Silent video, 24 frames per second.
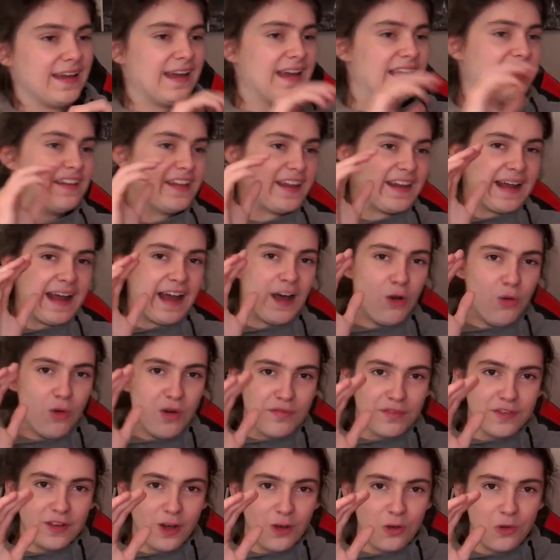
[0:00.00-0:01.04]
And then out
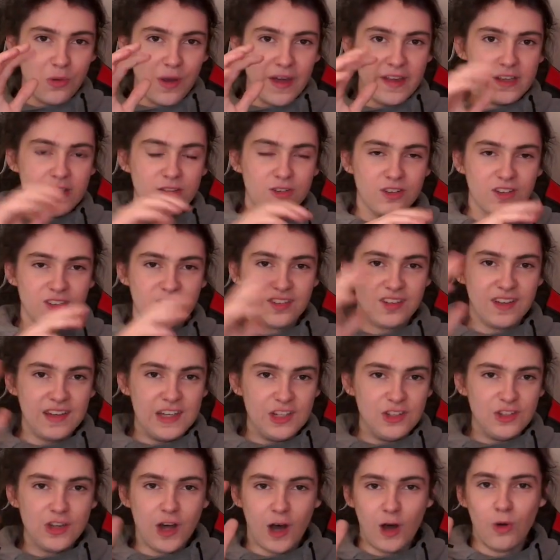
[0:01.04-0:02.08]
of nowhere, you just see
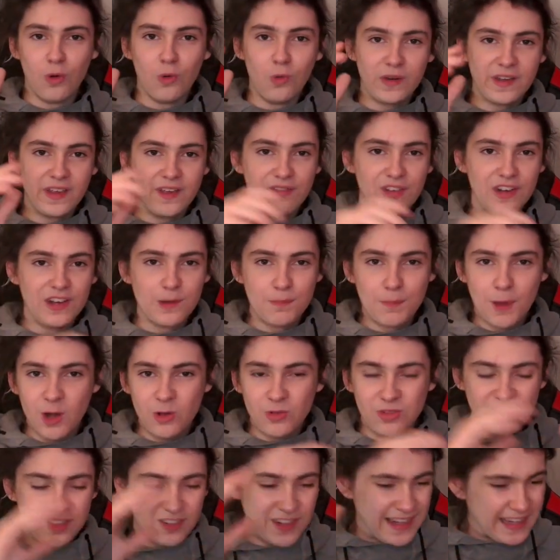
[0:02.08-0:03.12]
Noel giving the
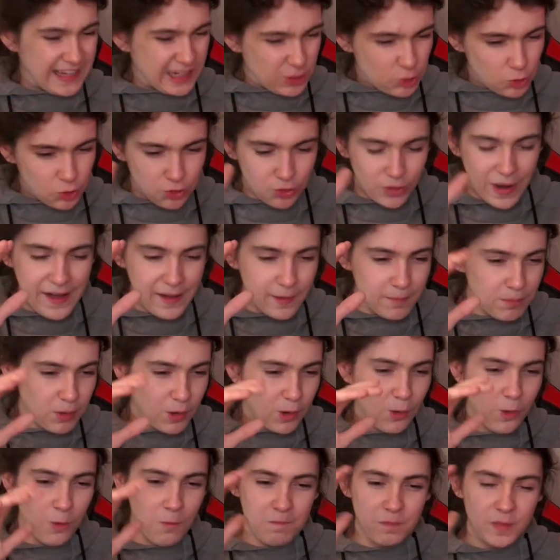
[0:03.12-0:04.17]
most
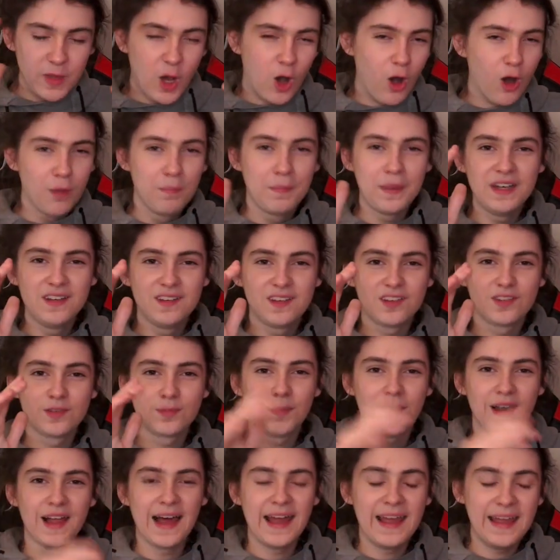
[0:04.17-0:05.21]
incredible hopping
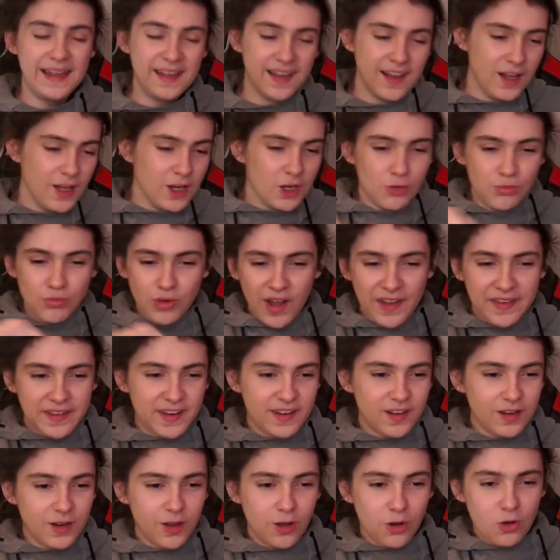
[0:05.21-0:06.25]
display, running
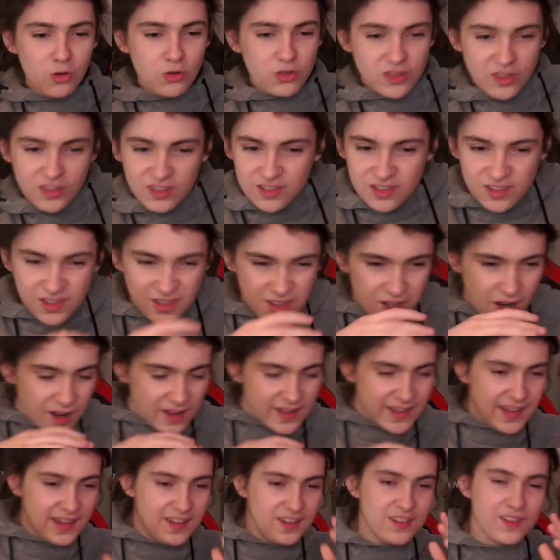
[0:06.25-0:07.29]
along, just
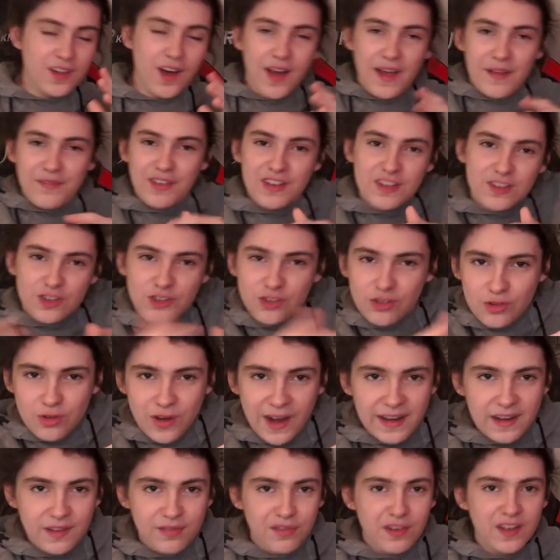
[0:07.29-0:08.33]
ducking, diving,
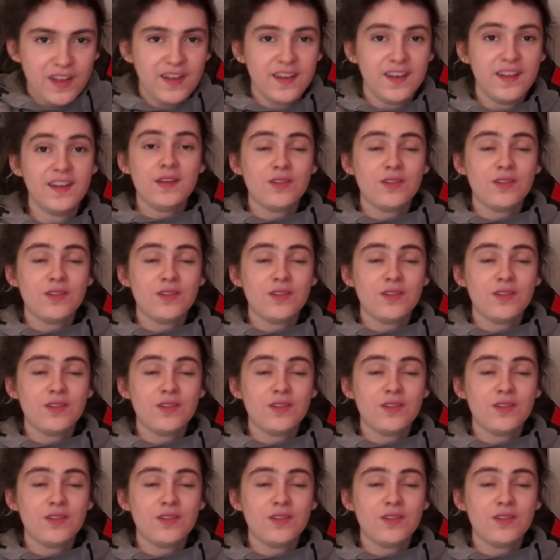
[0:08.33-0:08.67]
strafing.